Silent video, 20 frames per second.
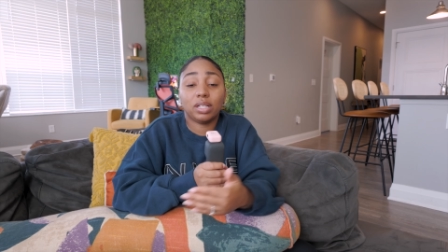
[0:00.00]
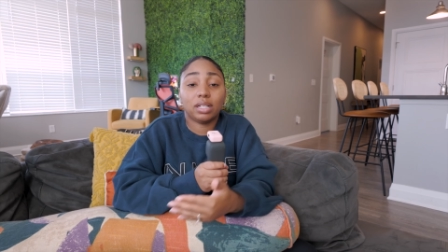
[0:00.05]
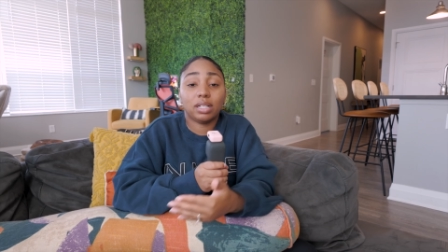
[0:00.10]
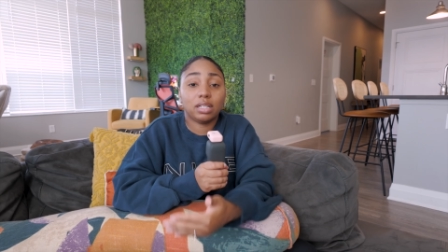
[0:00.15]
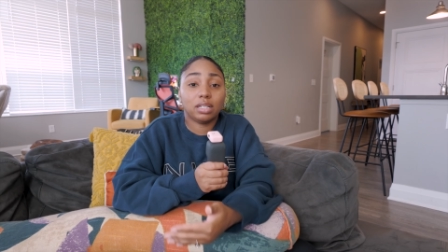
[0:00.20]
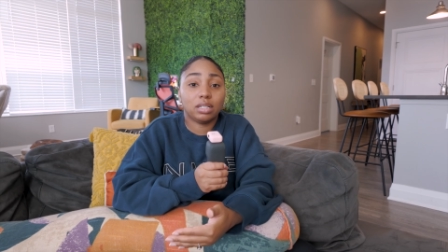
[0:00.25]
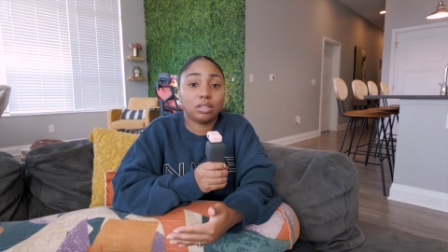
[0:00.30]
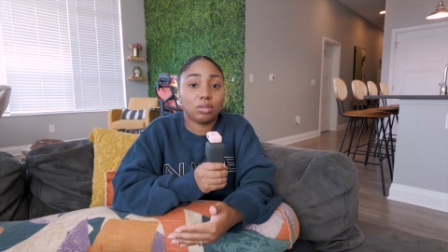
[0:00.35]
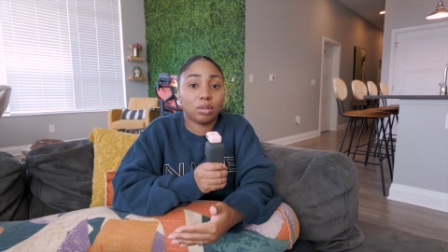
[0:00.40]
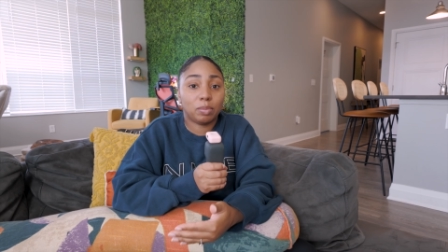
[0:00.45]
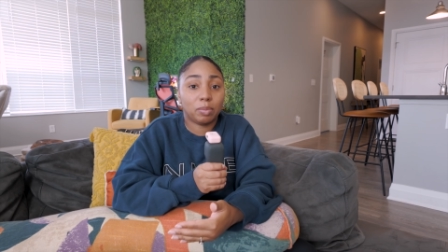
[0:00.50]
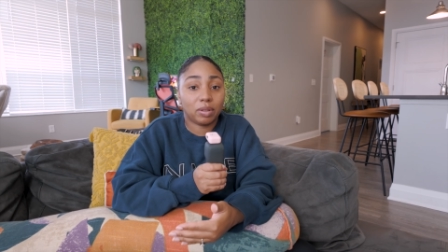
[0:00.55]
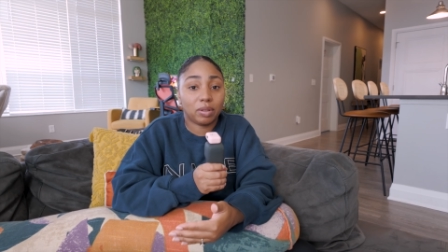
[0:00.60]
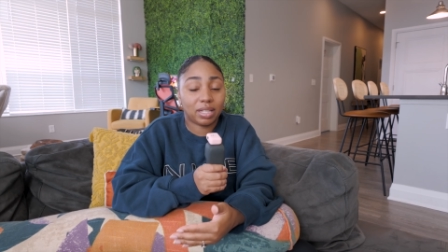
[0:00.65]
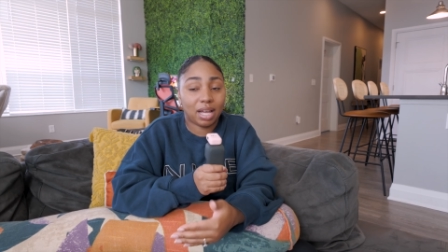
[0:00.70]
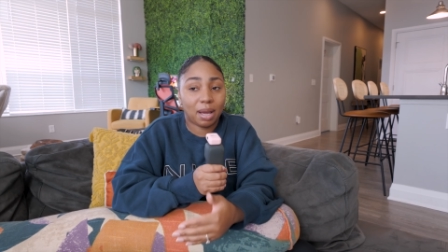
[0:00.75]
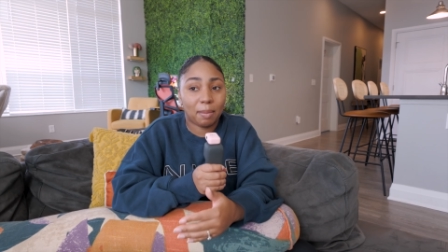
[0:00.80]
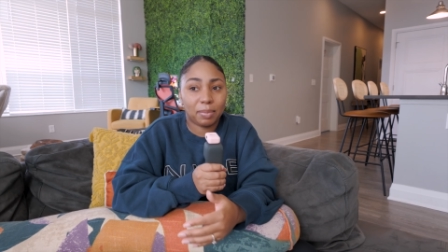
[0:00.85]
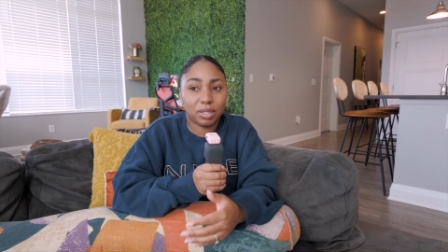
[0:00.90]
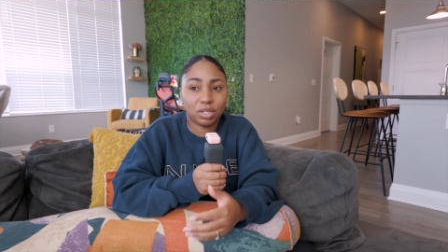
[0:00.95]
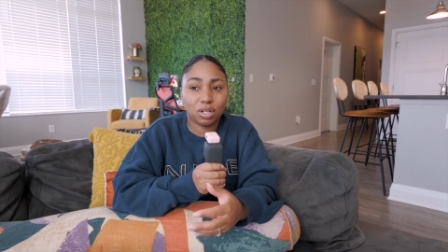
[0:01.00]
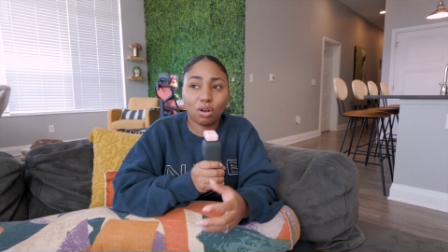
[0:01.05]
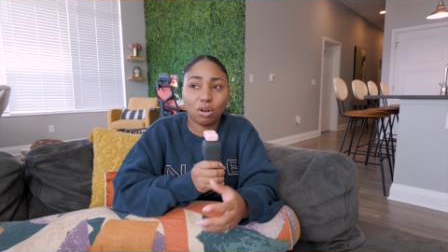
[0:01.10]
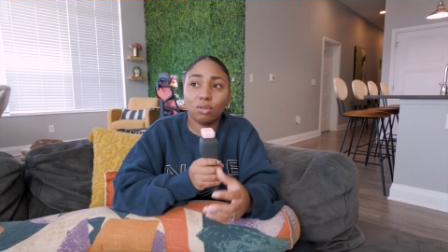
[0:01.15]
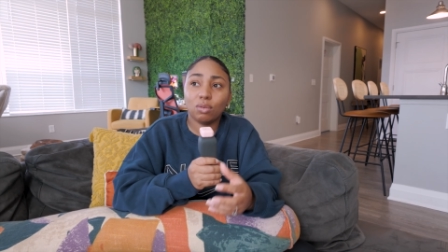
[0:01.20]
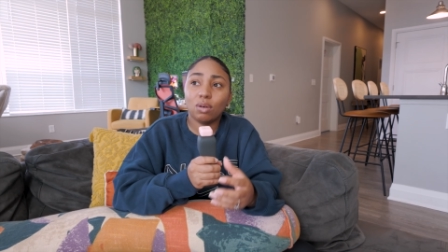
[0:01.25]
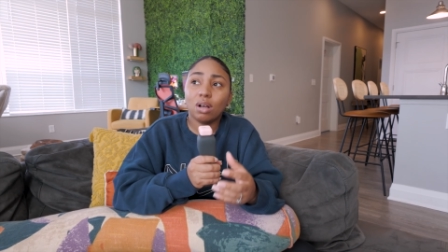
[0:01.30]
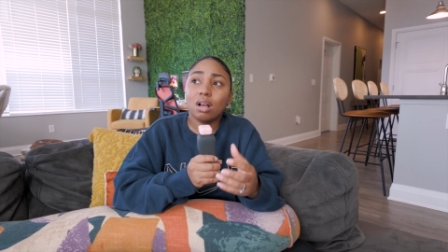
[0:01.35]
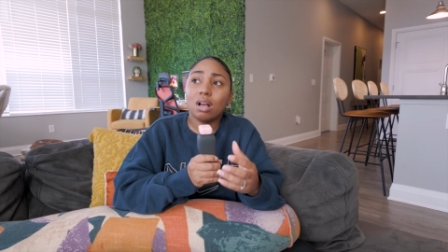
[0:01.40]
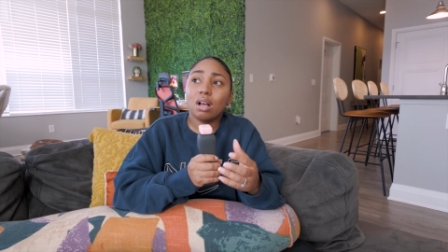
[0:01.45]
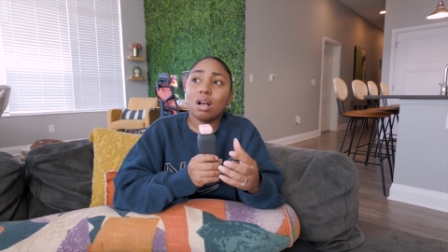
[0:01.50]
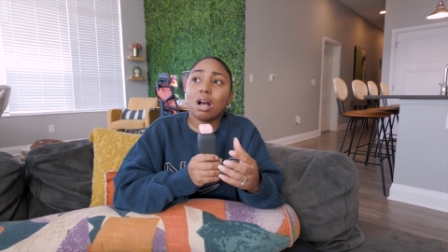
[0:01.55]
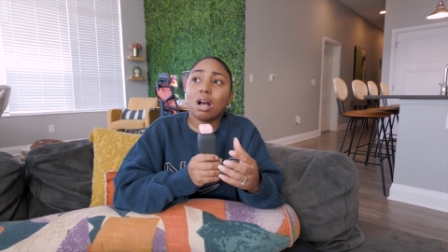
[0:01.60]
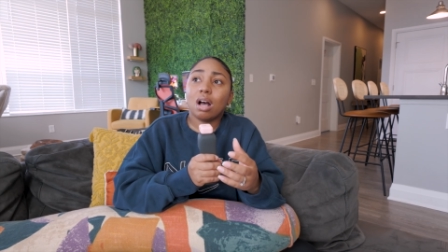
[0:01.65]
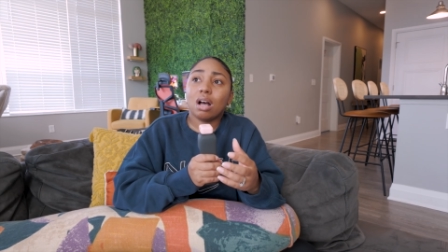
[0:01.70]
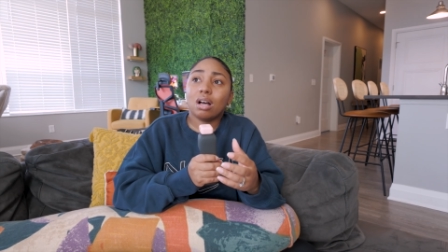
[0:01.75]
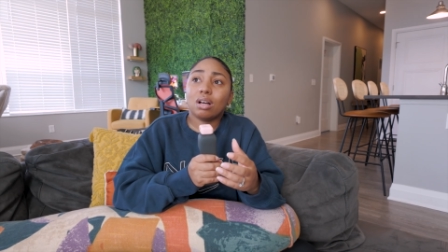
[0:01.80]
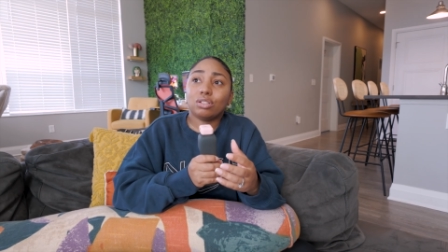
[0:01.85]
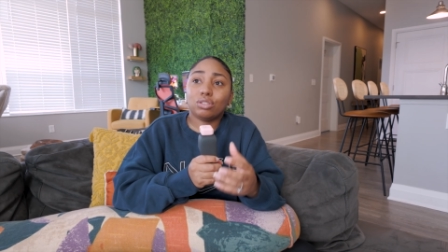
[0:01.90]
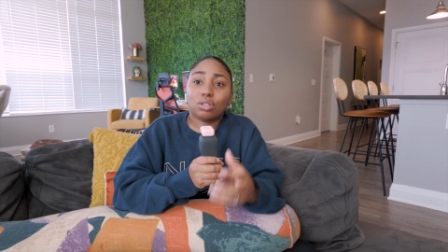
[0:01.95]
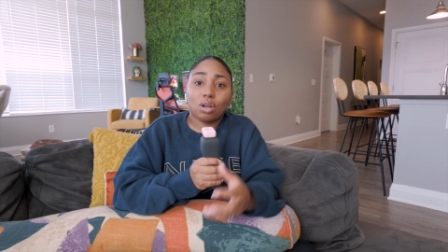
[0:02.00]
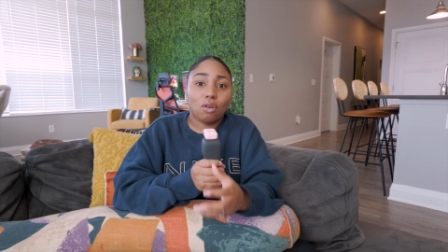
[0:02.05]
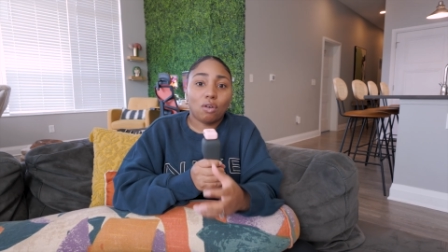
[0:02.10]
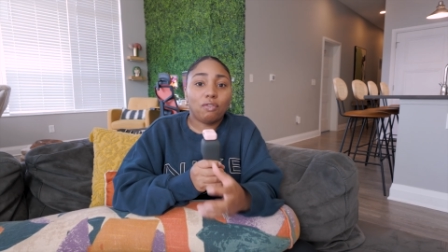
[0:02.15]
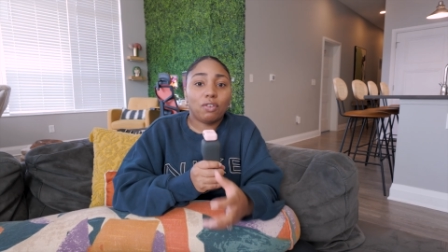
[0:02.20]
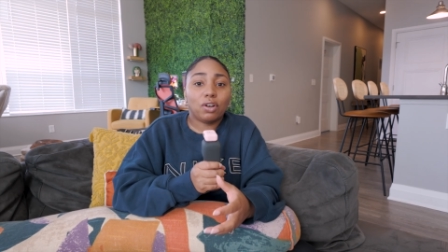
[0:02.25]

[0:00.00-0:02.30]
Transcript: get a good grip on that but don't don't